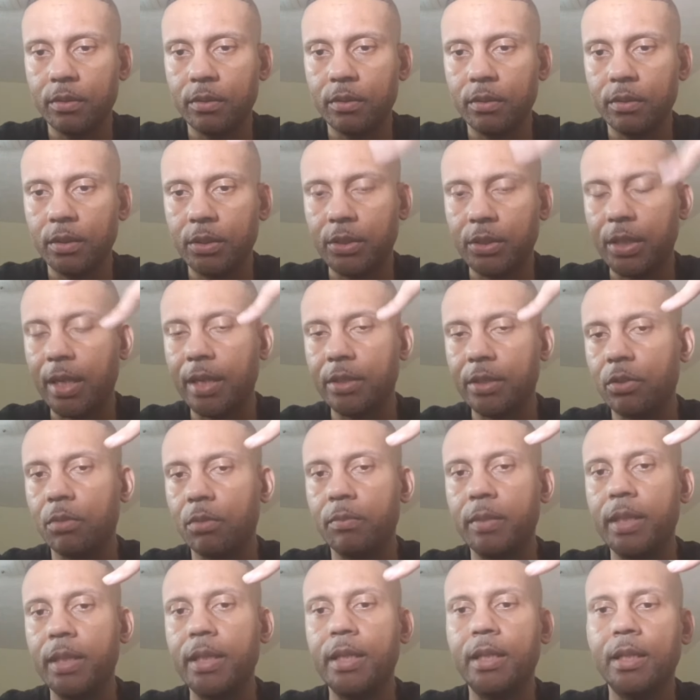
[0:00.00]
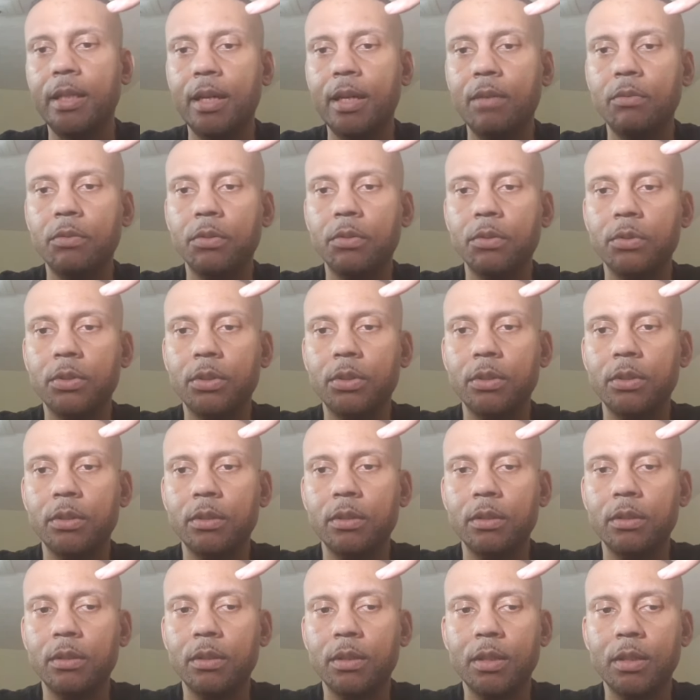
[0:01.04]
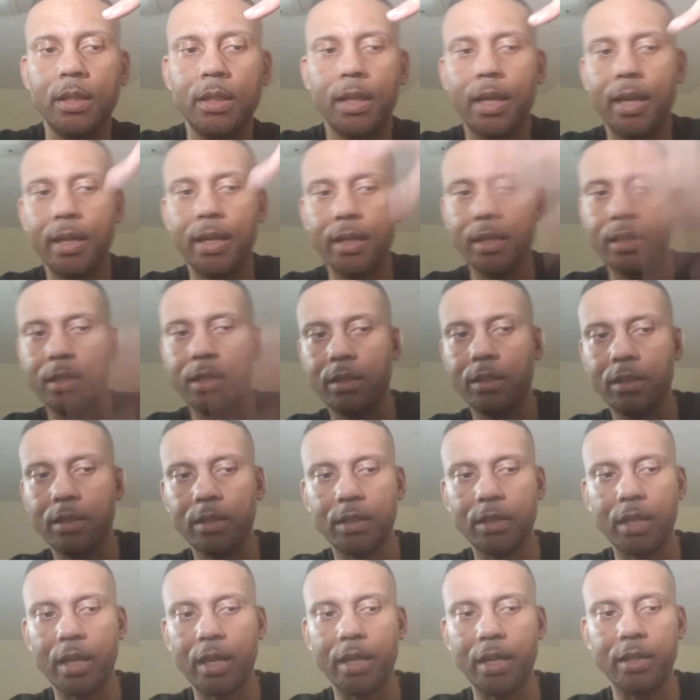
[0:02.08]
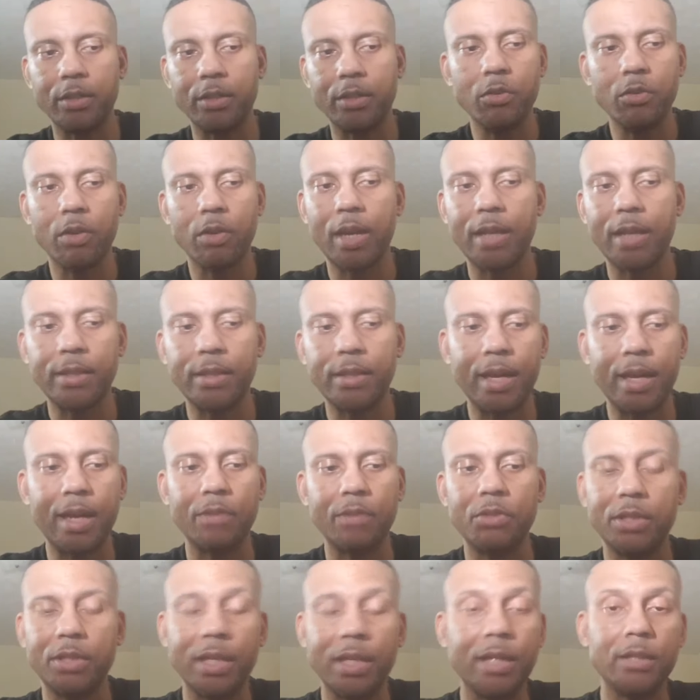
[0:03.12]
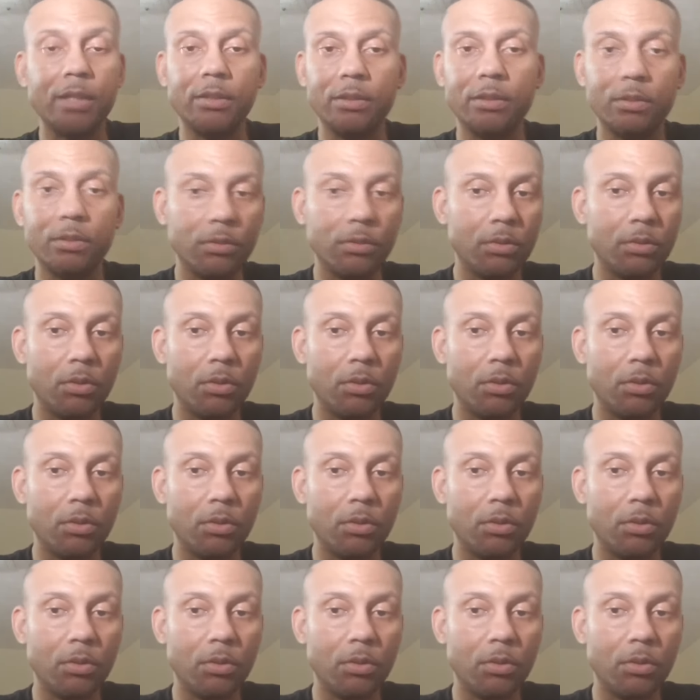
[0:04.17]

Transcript: sex on many levels, and you don't have to have sex